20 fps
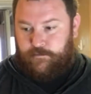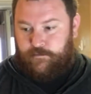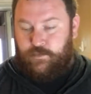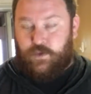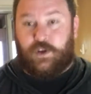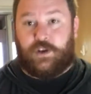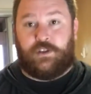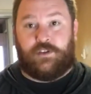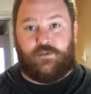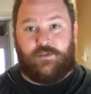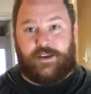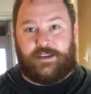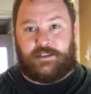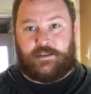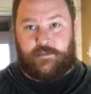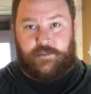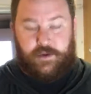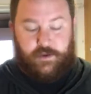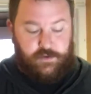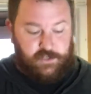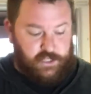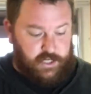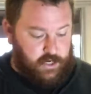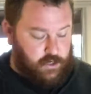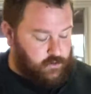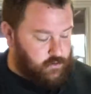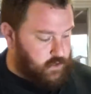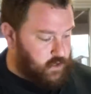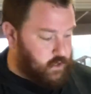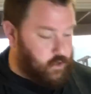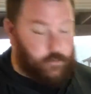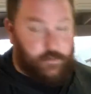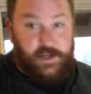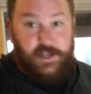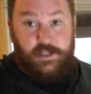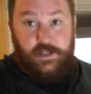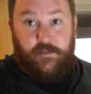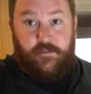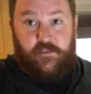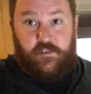looking at the recipe, which I don't want to do
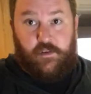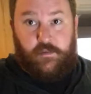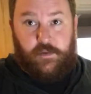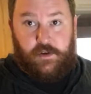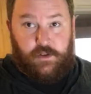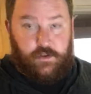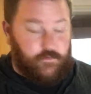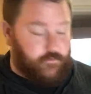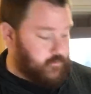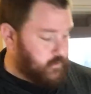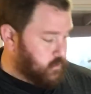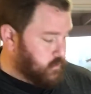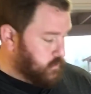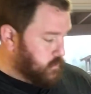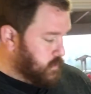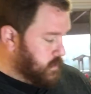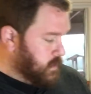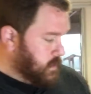because I'm filming on the phone.